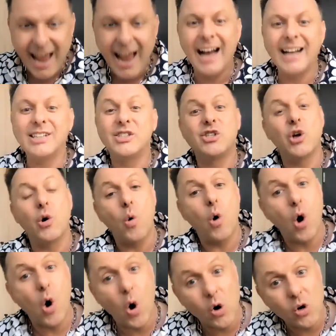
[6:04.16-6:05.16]
And so
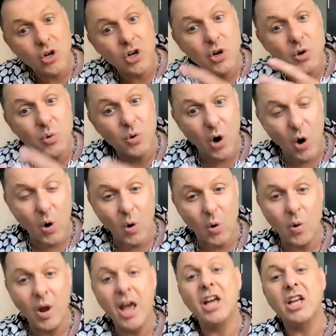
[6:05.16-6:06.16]
on you go,
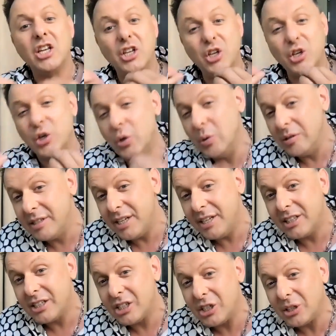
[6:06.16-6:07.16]
using
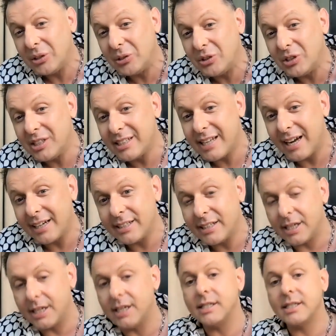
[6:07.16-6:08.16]
the children's
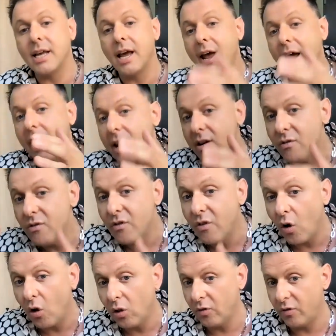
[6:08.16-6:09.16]
ideas,
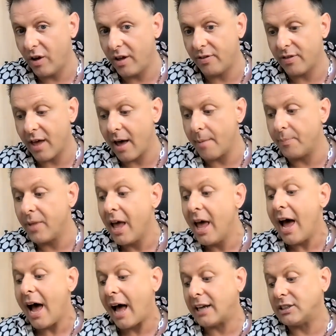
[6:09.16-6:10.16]
involving them.
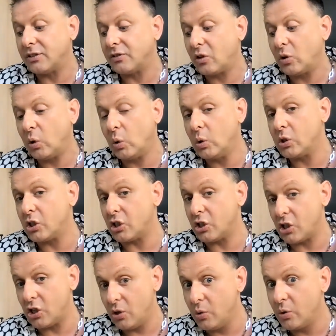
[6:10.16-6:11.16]
And of course, as
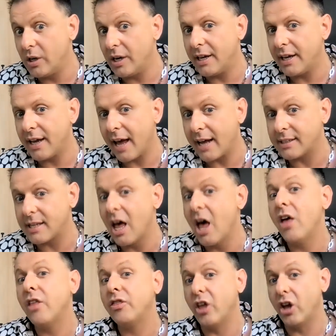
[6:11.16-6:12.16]
you can guess,
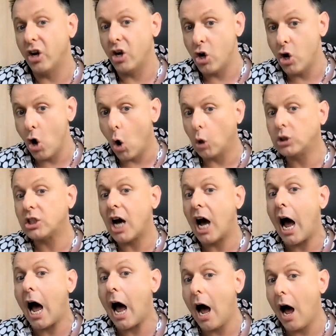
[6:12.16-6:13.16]
the not
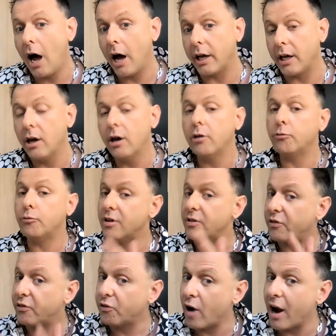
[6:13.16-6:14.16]
I
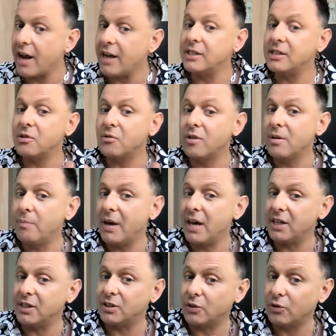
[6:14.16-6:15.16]
refrains are
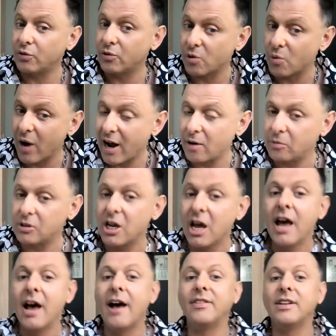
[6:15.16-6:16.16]
repeated throughout.
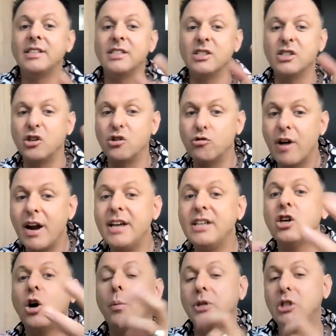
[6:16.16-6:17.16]
And this is a
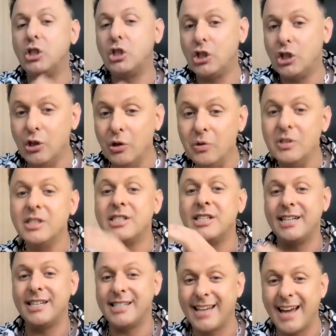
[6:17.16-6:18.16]
great
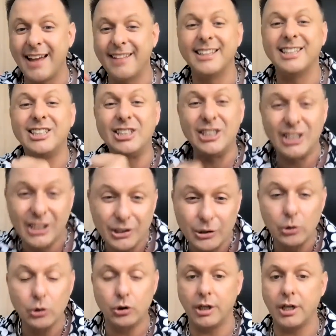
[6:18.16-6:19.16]
opportunity to get the
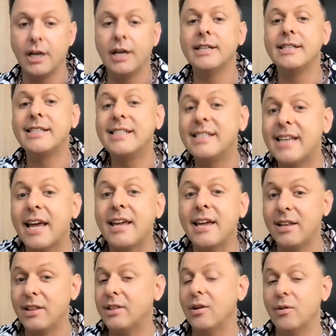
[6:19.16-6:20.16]
children
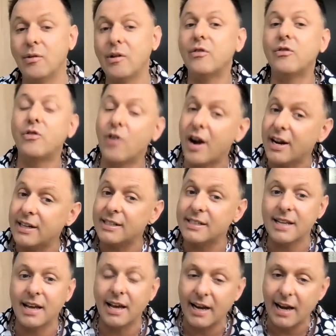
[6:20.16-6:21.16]
saying the refrains
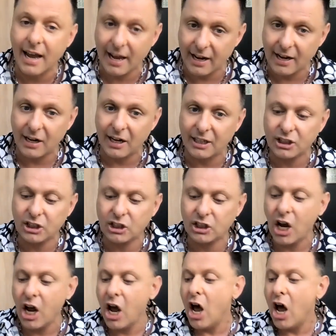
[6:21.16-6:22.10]
in English.